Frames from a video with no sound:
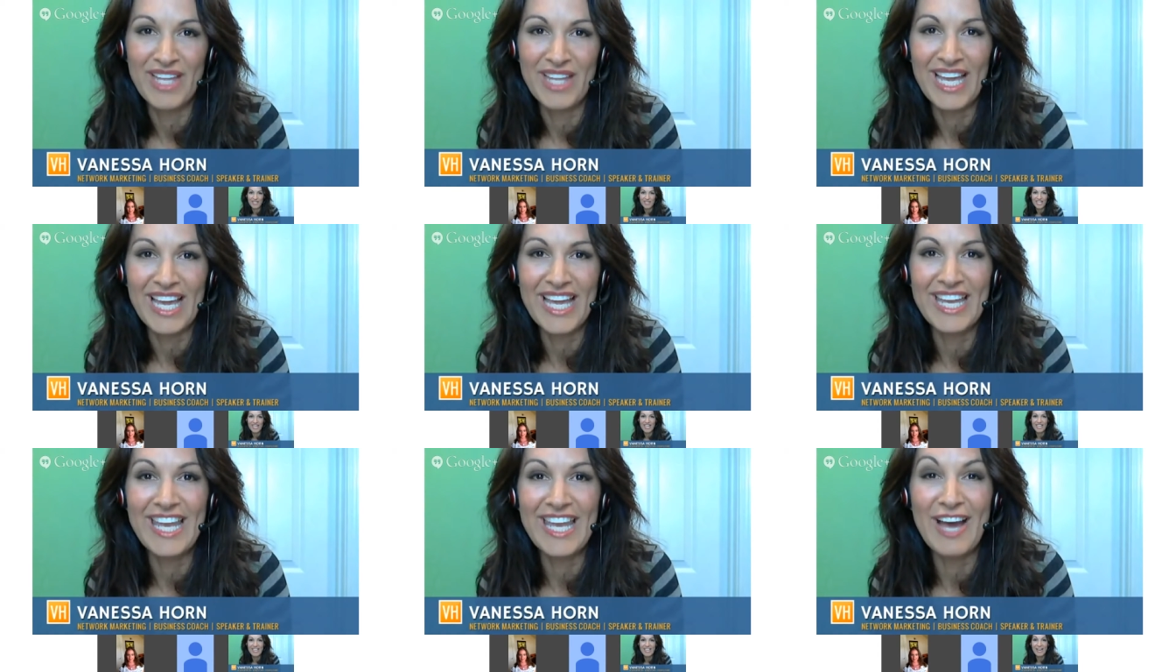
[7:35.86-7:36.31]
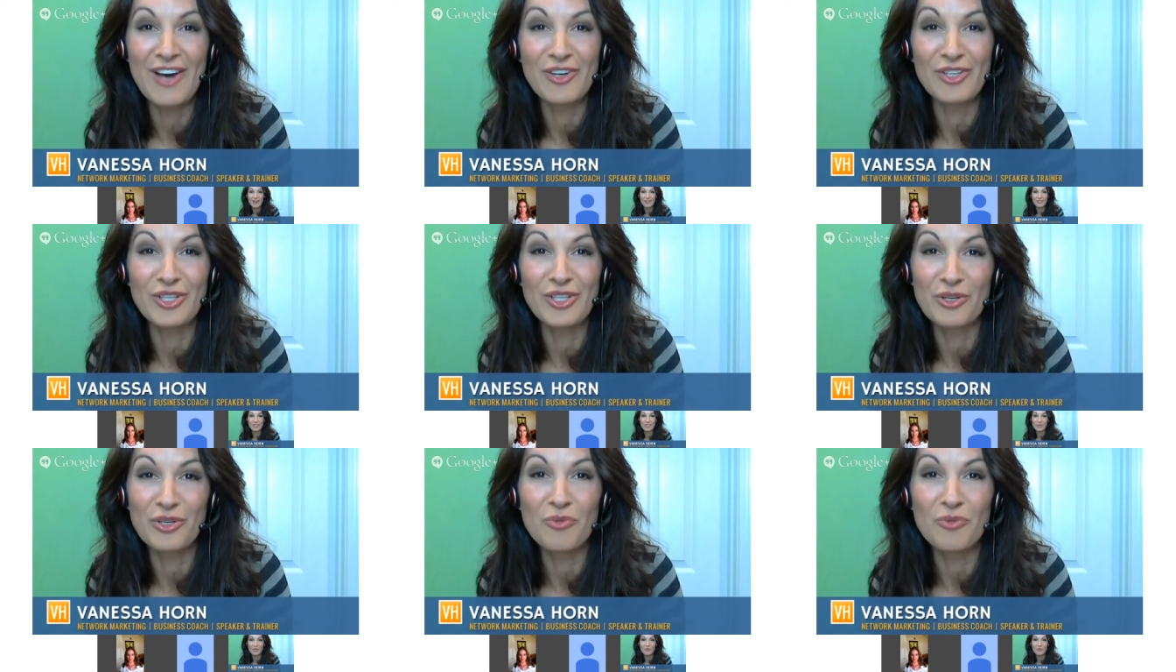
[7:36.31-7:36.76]
And now
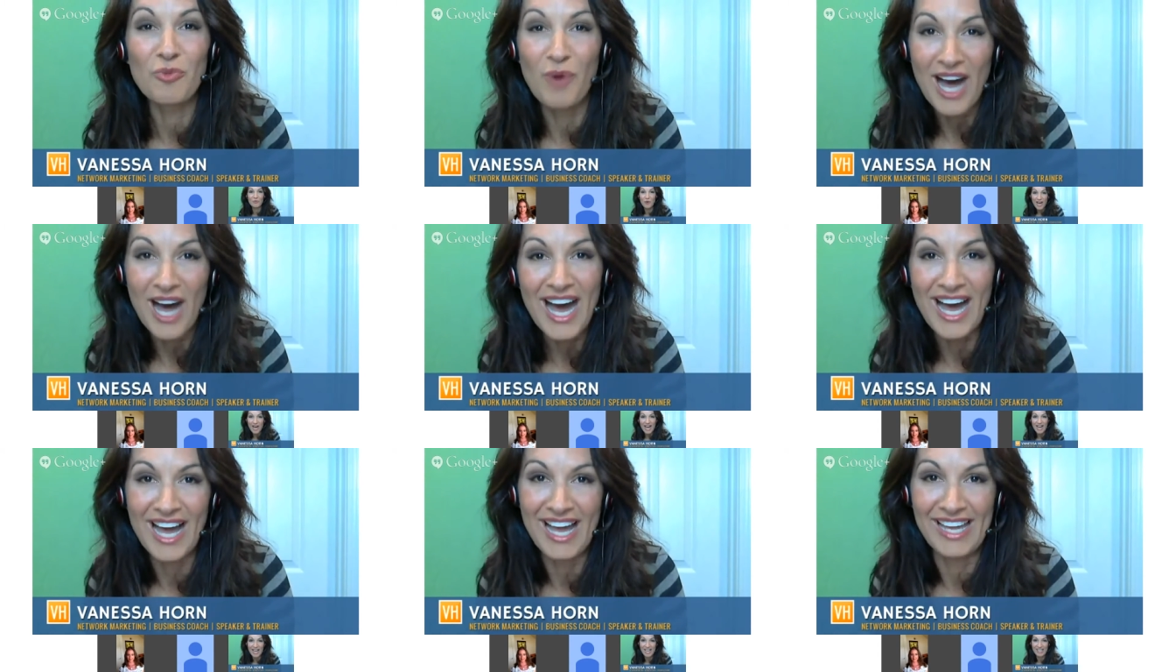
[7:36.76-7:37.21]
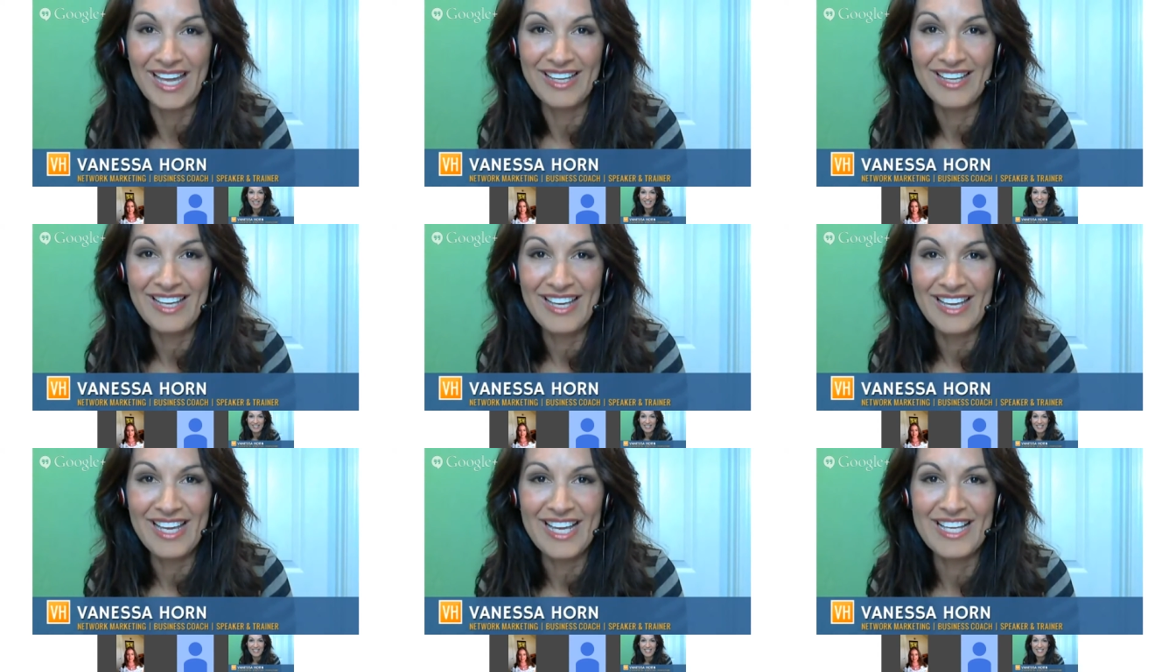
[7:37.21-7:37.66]
your
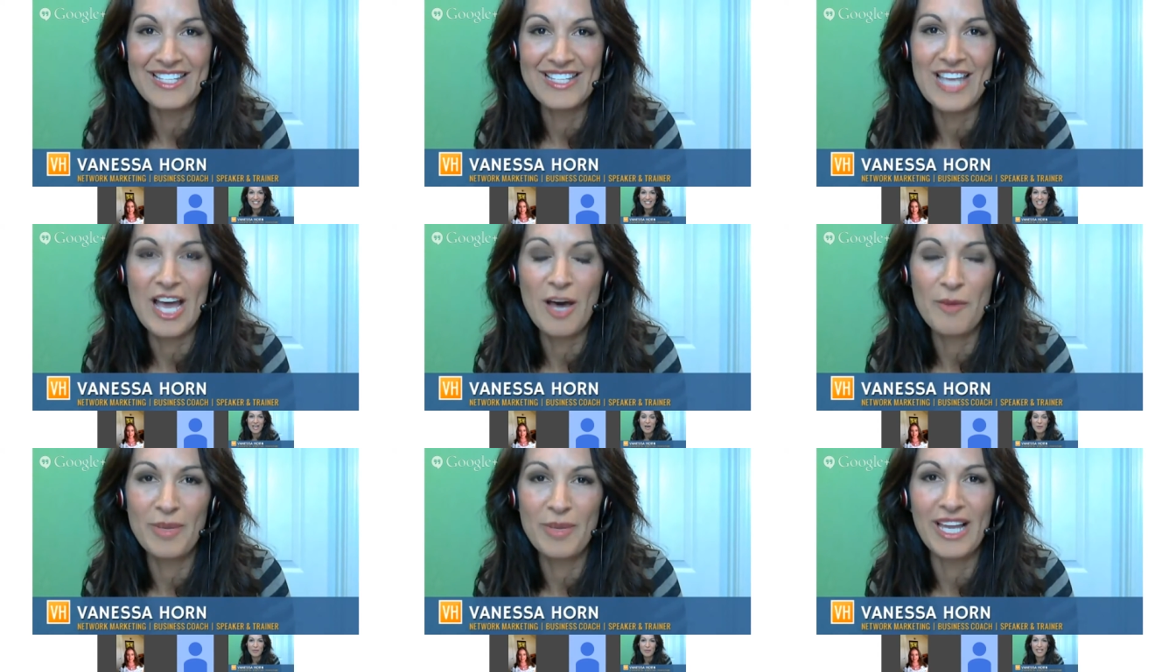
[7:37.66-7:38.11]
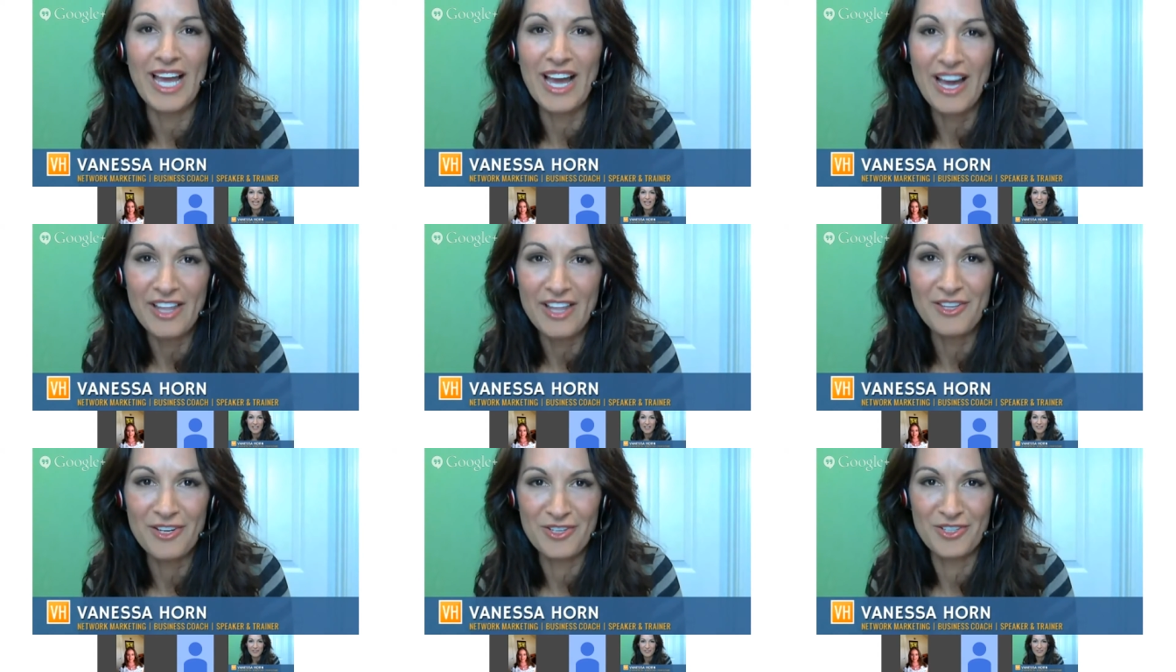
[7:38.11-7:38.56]
why is helping
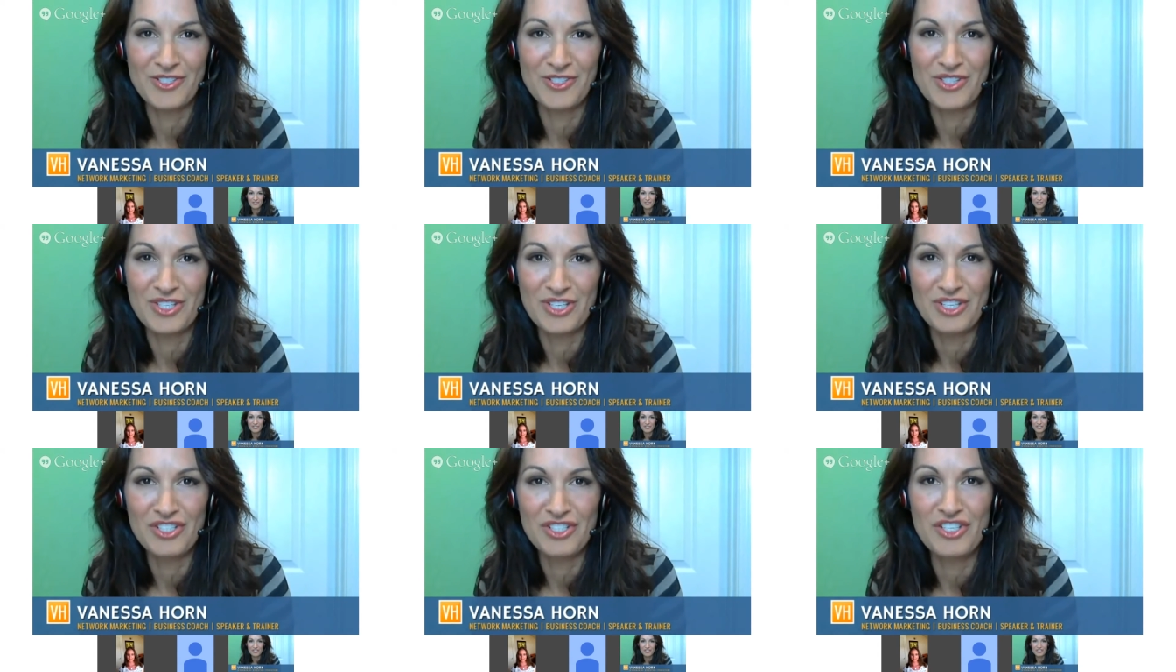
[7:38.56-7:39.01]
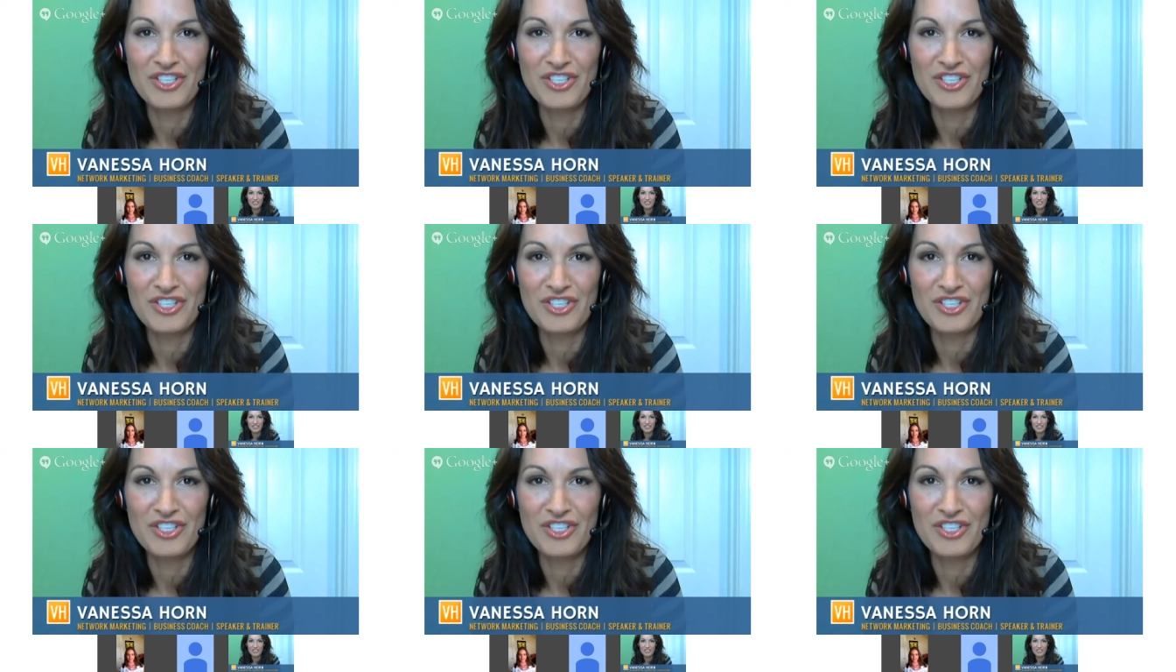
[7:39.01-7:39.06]
others